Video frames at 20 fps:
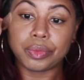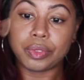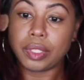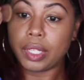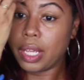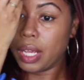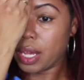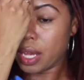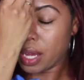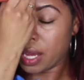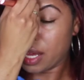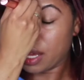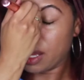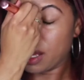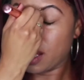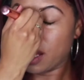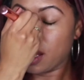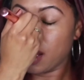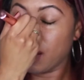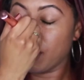Yeah,
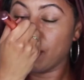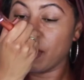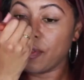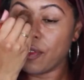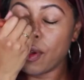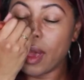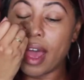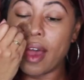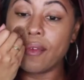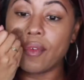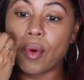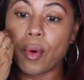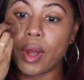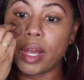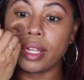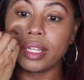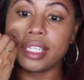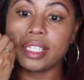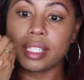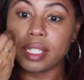if you have
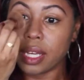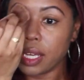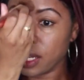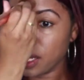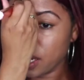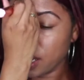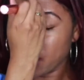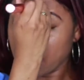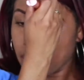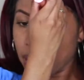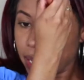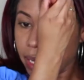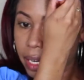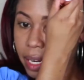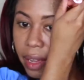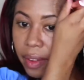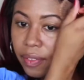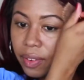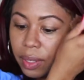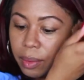oily skin, I
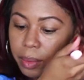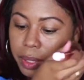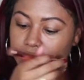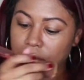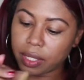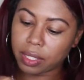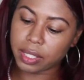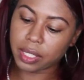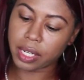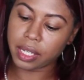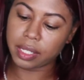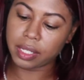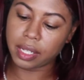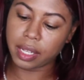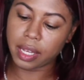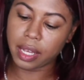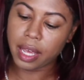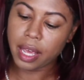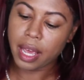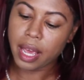definitely would suggest
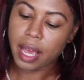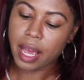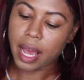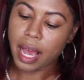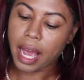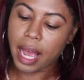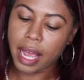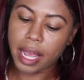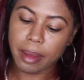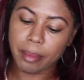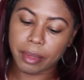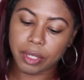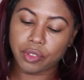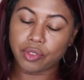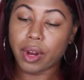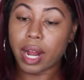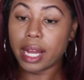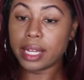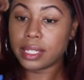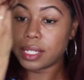it. I am a
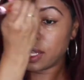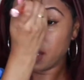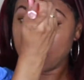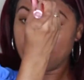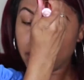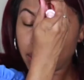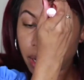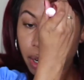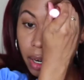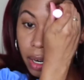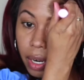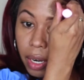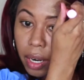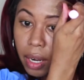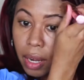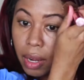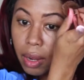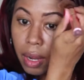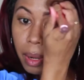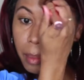dry skin
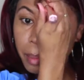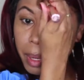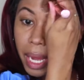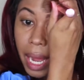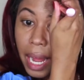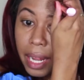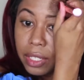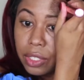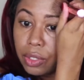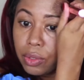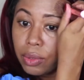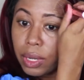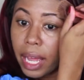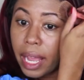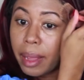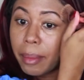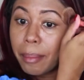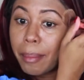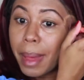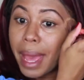girl, but I do
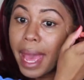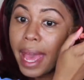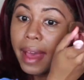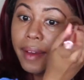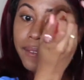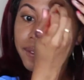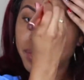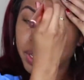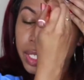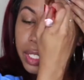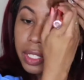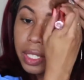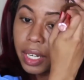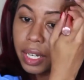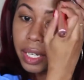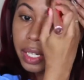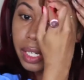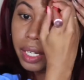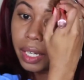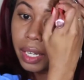like matte for
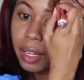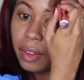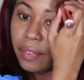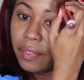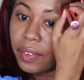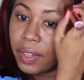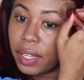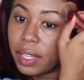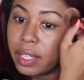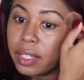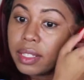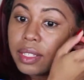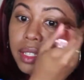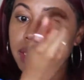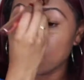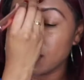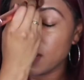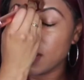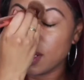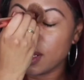certain
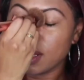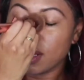events.